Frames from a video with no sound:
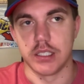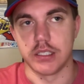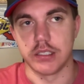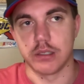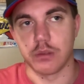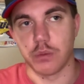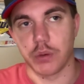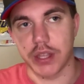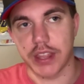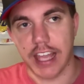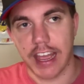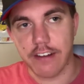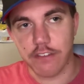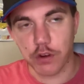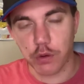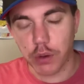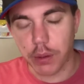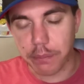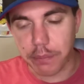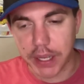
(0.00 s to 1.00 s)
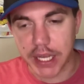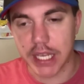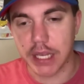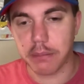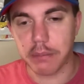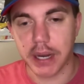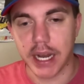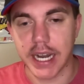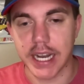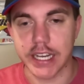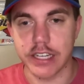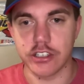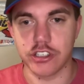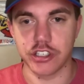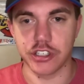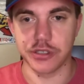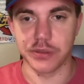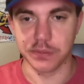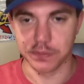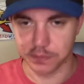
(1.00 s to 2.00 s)
With everyone picking behind
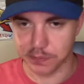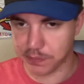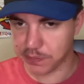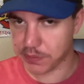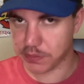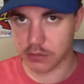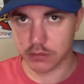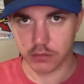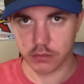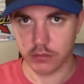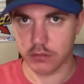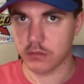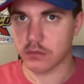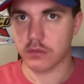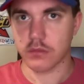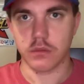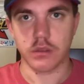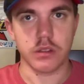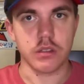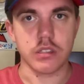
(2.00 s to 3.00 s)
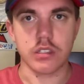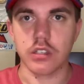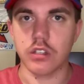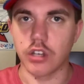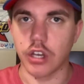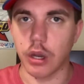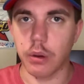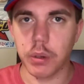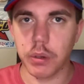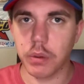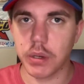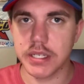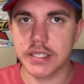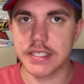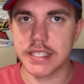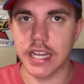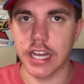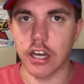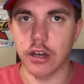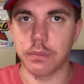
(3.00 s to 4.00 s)
you, no one wants
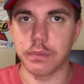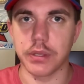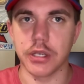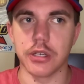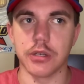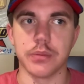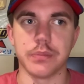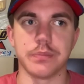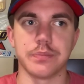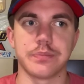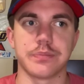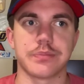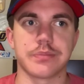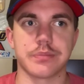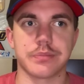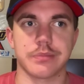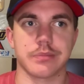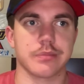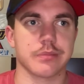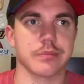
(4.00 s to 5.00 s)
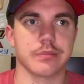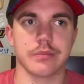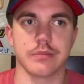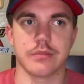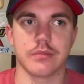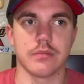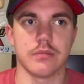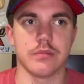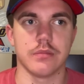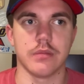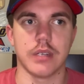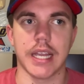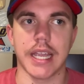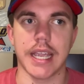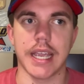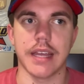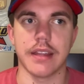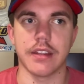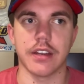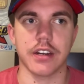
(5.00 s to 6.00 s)
to help you,
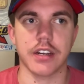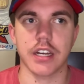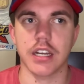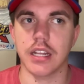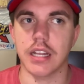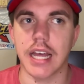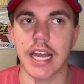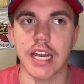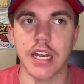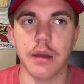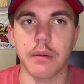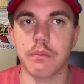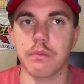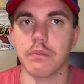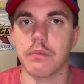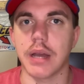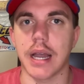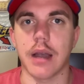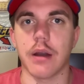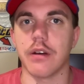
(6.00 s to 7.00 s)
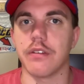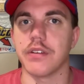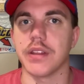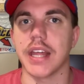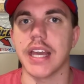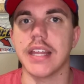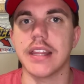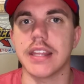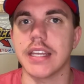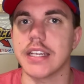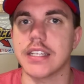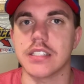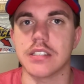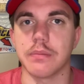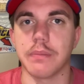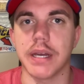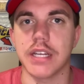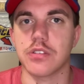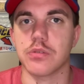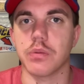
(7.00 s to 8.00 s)
and they're going to line up however they think is the
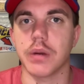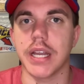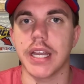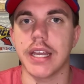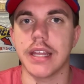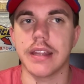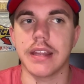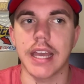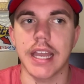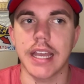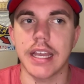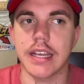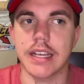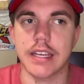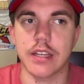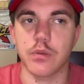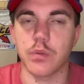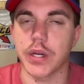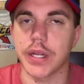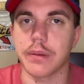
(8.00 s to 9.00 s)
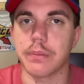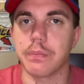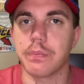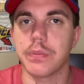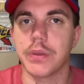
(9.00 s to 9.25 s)
best way they can win.